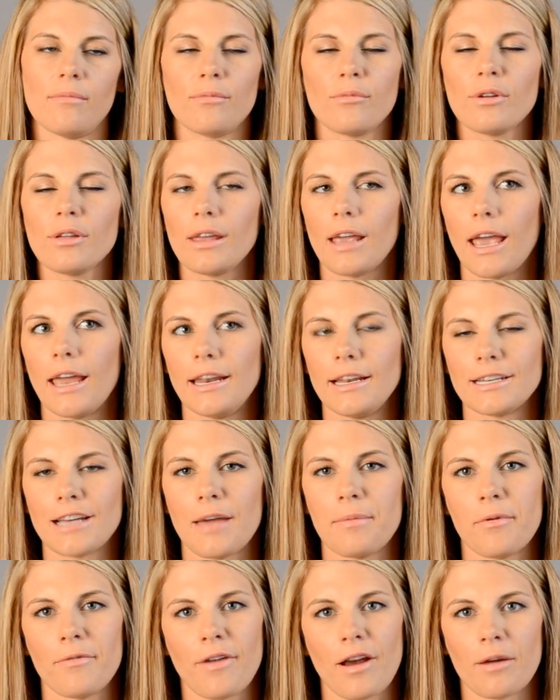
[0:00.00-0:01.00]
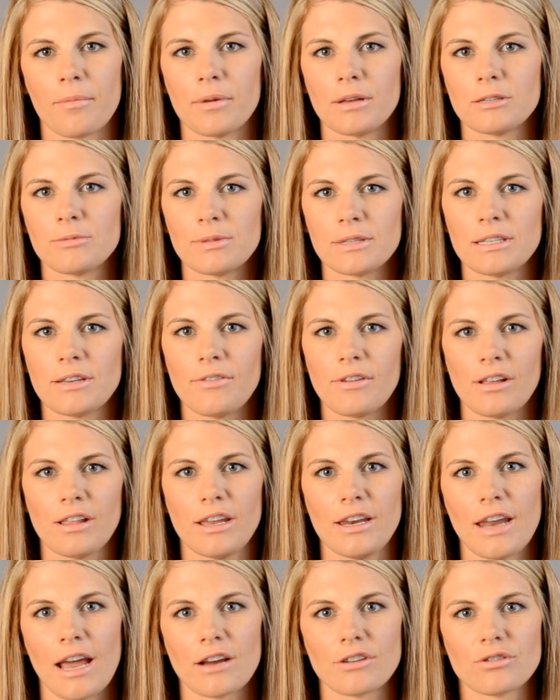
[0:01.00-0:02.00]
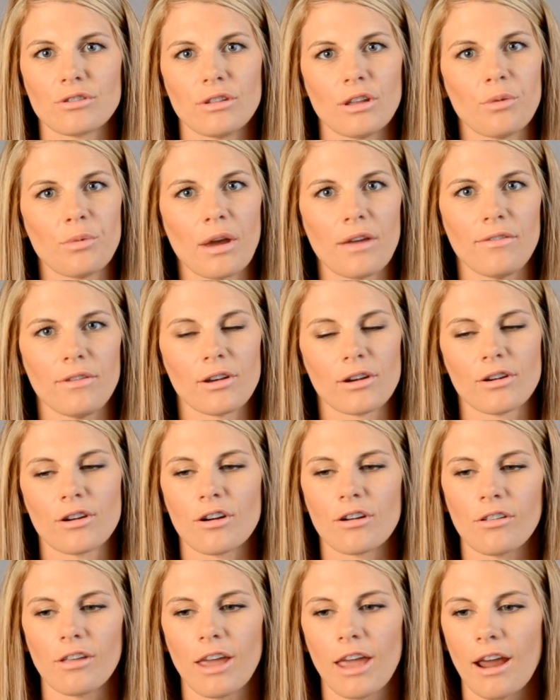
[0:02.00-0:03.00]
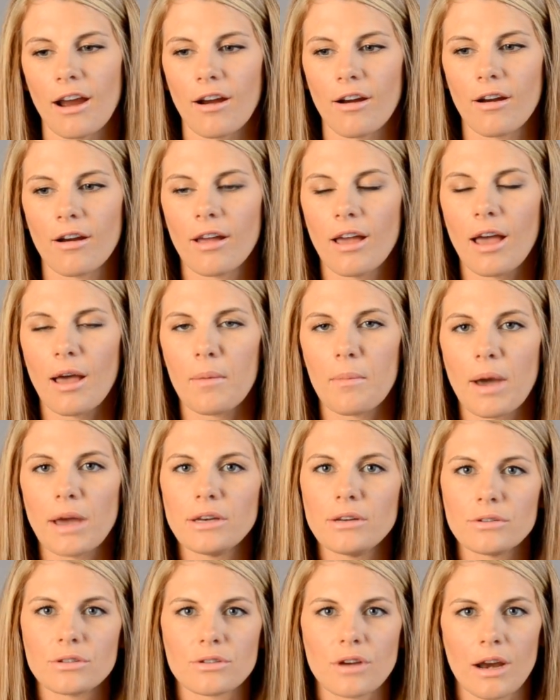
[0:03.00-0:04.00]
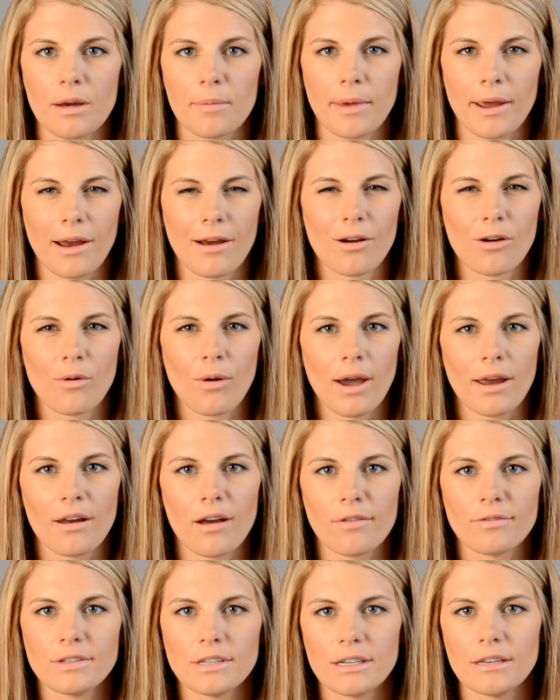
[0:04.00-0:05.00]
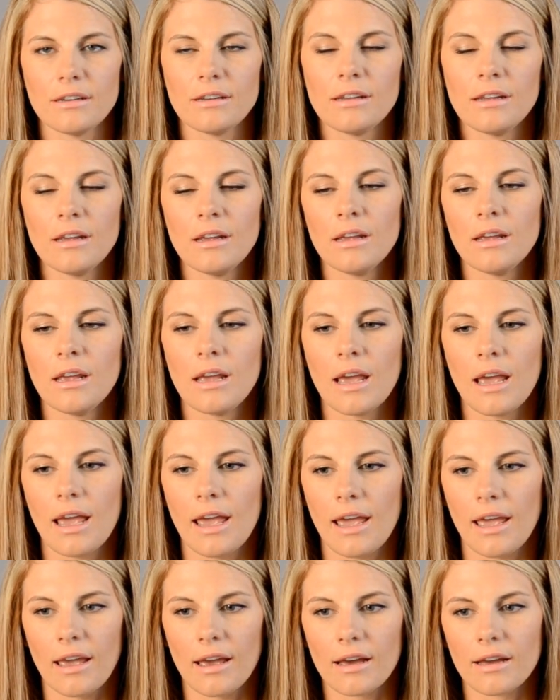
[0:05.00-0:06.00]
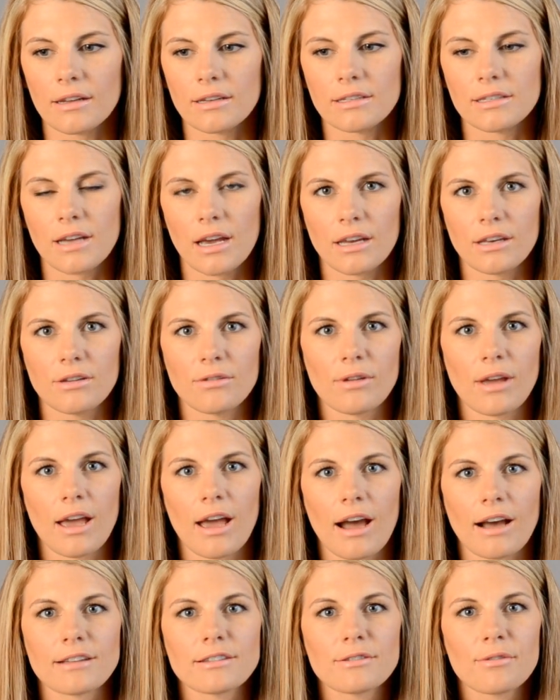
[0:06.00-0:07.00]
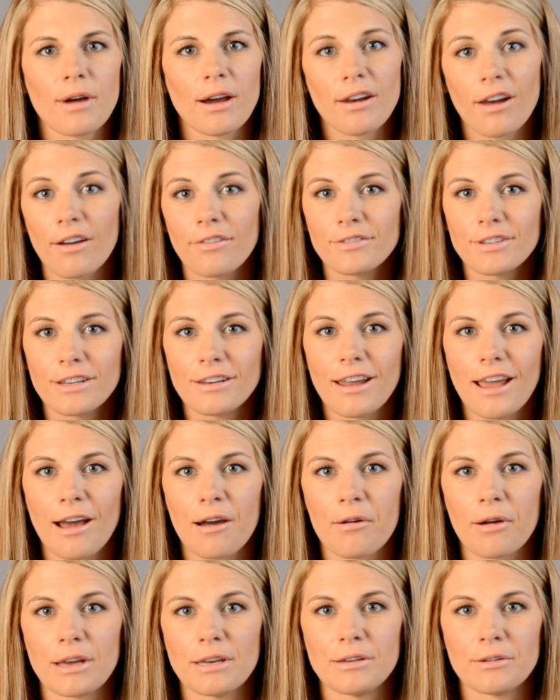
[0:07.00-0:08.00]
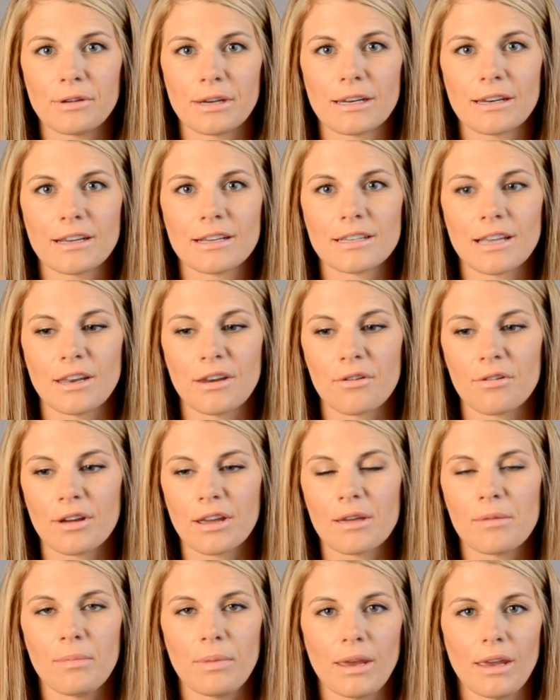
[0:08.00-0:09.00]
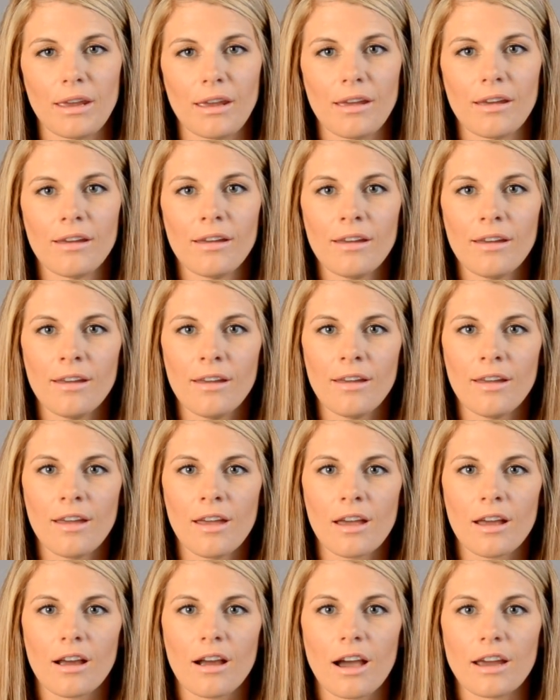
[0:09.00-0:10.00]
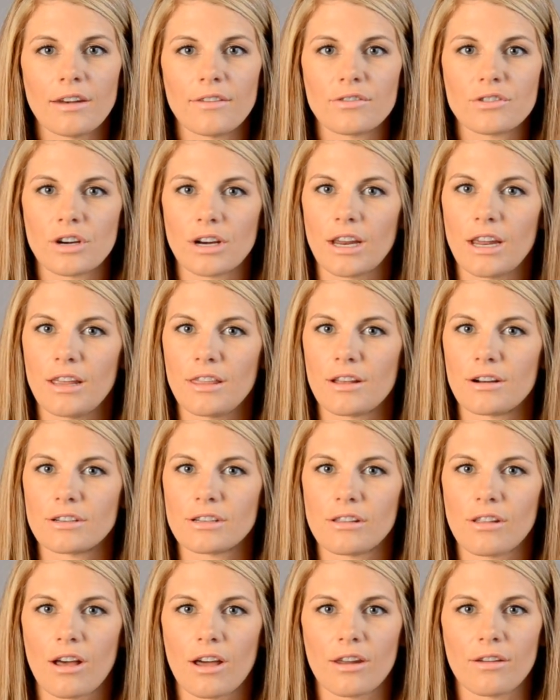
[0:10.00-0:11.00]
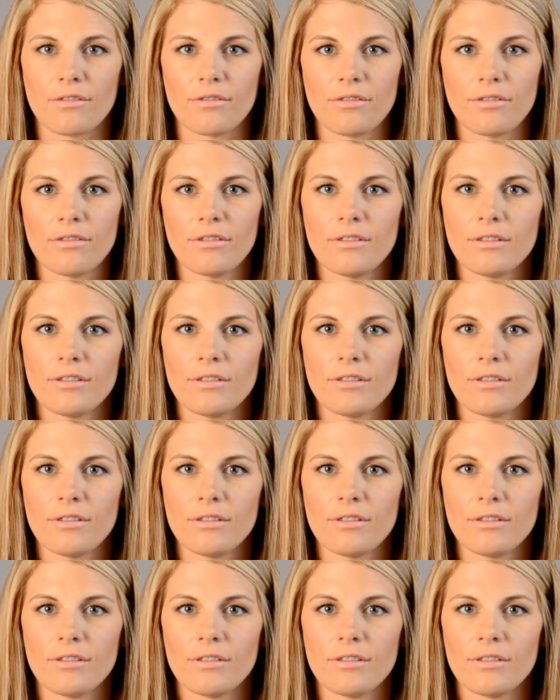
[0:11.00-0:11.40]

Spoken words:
really any type of hair, but specifically naturally wavy or curly hair. I do straighten my hair quite often, and I do get asked quite often how I do it because I know it can be kind of tricky and there's a lot of